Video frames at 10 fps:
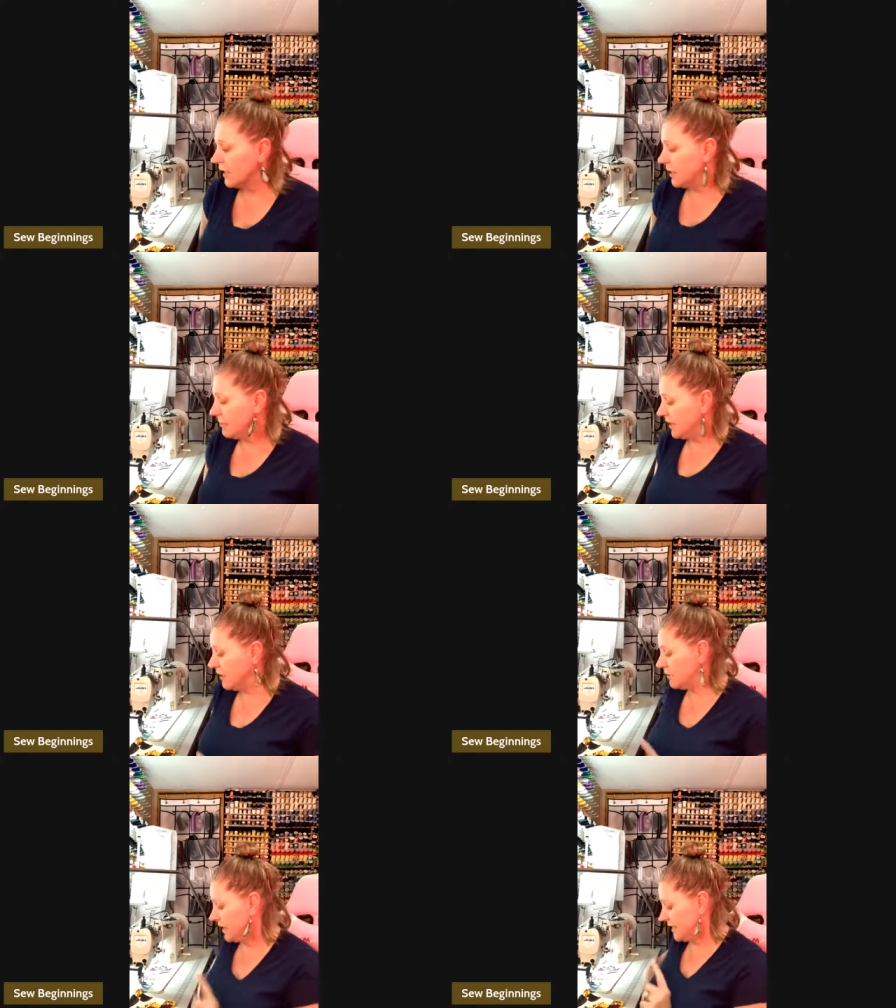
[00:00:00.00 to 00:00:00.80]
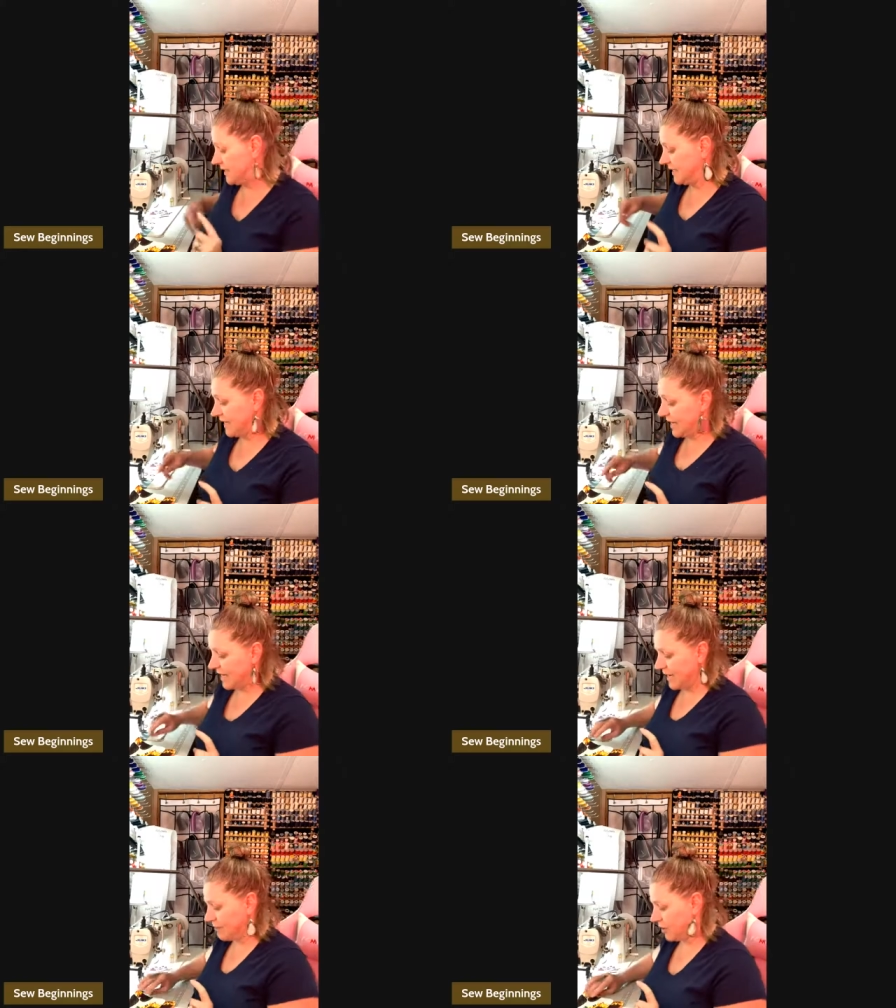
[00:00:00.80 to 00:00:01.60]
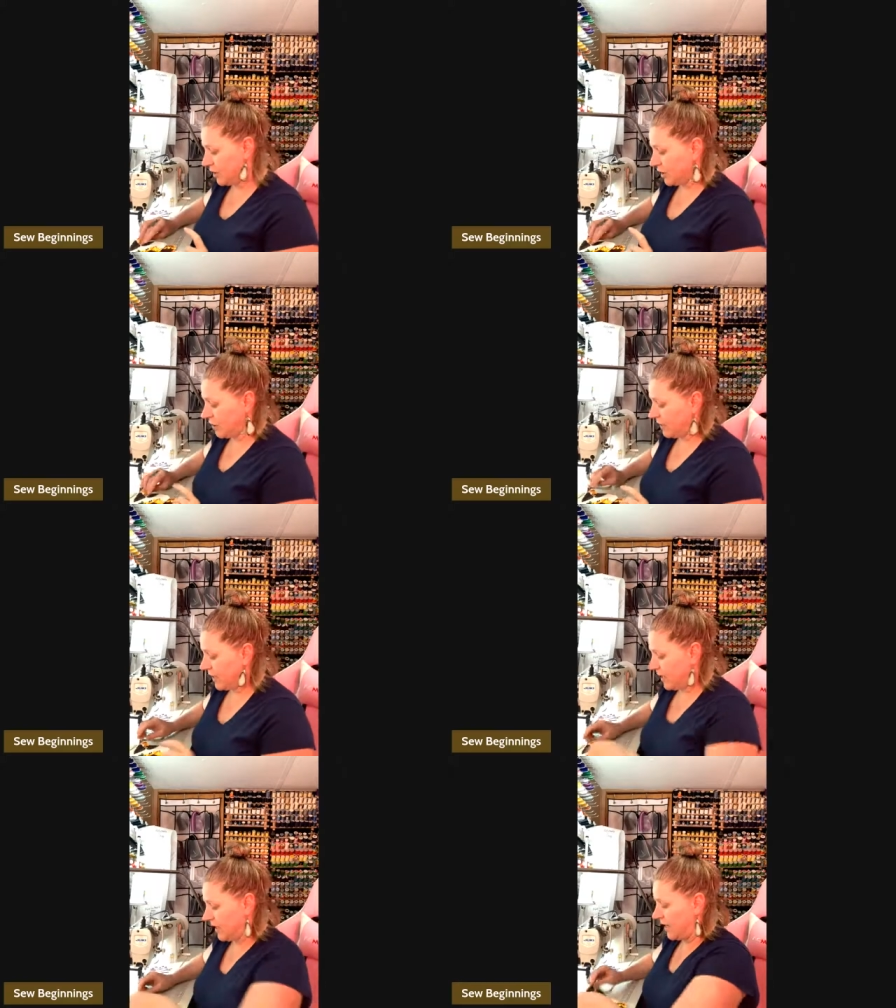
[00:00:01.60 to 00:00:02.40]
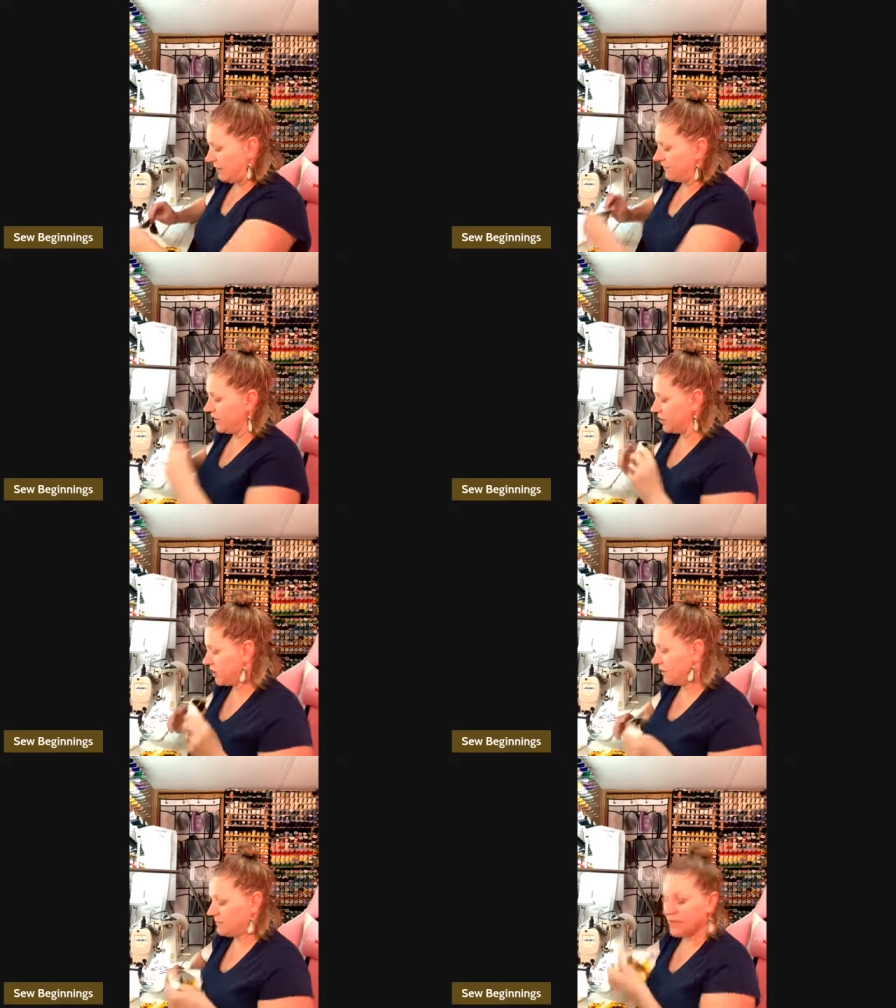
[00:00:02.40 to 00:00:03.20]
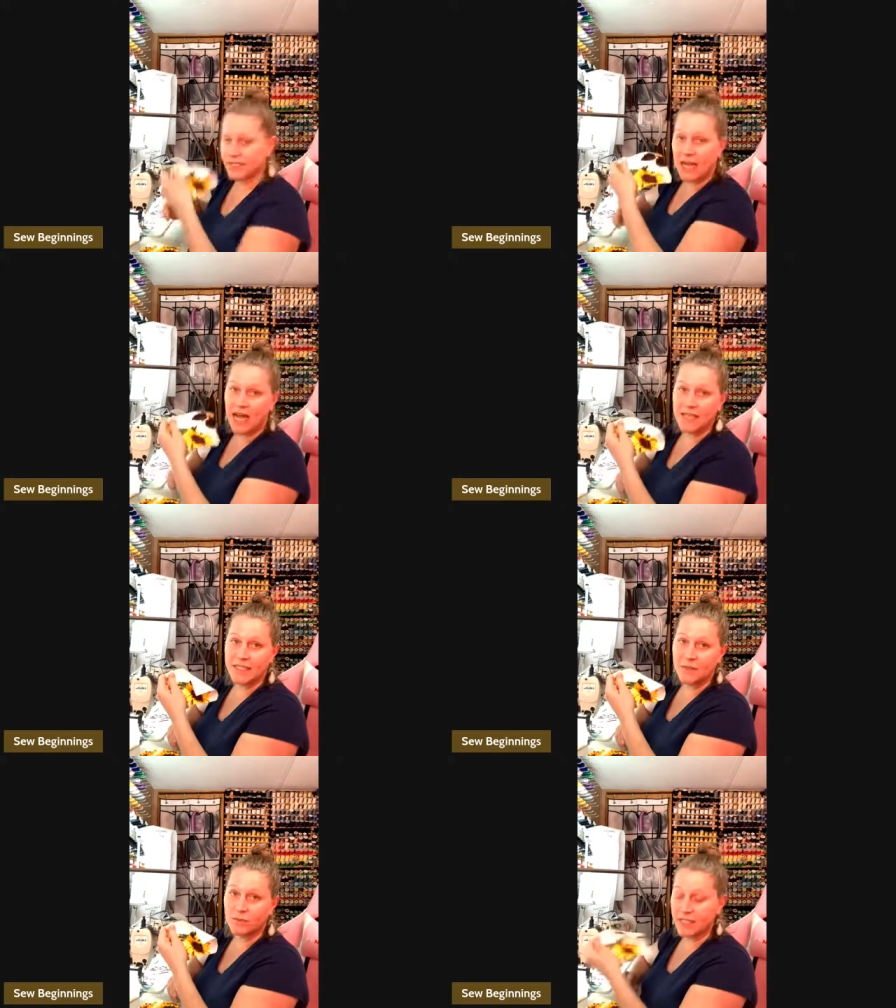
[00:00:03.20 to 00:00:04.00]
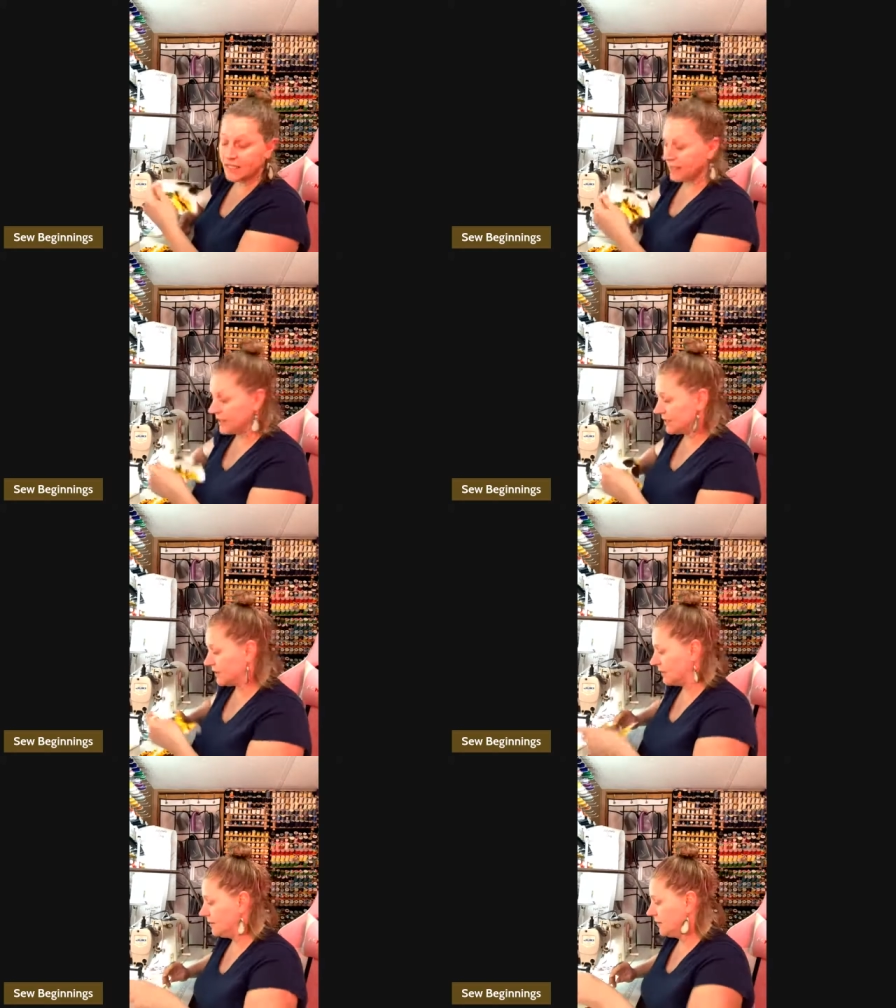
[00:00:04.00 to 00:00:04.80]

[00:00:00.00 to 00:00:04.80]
But anyways, today I'm going to go ahead and finish up this ID wristlet